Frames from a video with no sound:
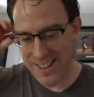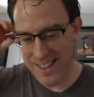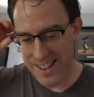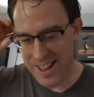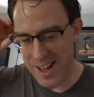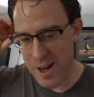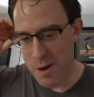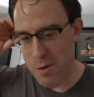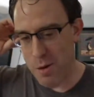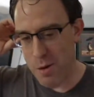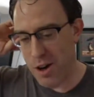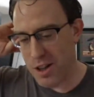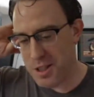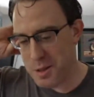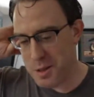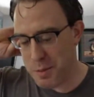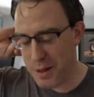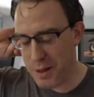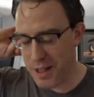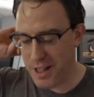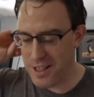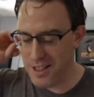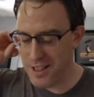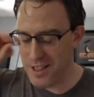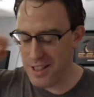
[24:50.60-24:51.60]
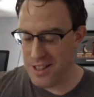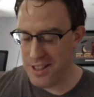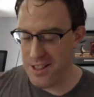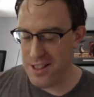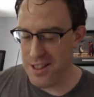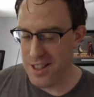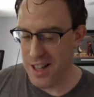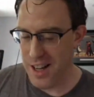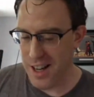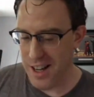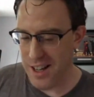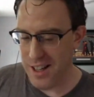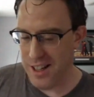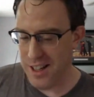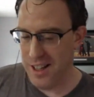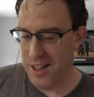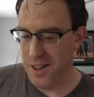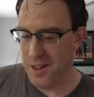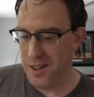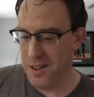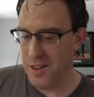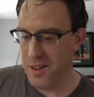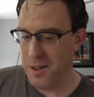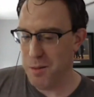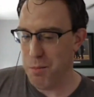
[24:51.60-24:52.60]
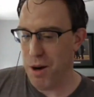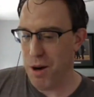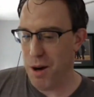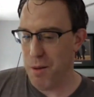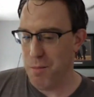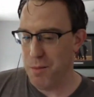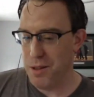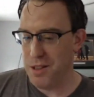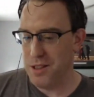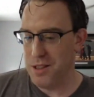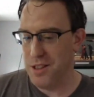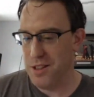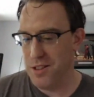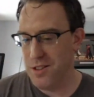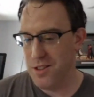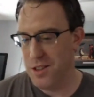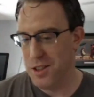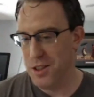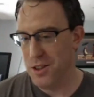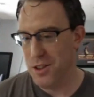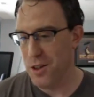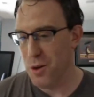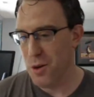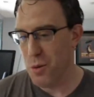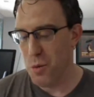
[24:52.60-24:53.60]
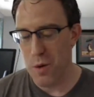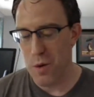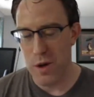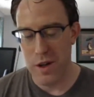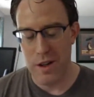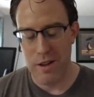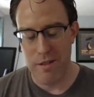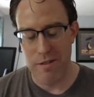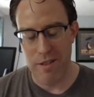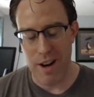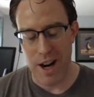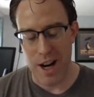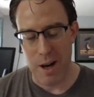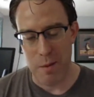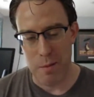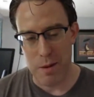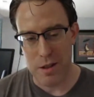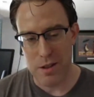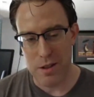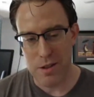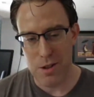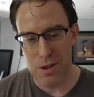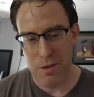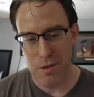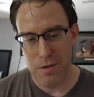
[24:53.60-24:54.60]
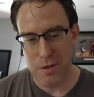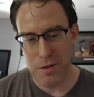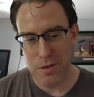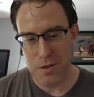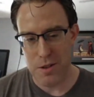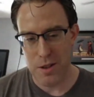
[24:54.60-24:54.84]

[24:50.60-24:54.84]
Well, it's because it's the problem was this: you're in a wood environment, so if there's any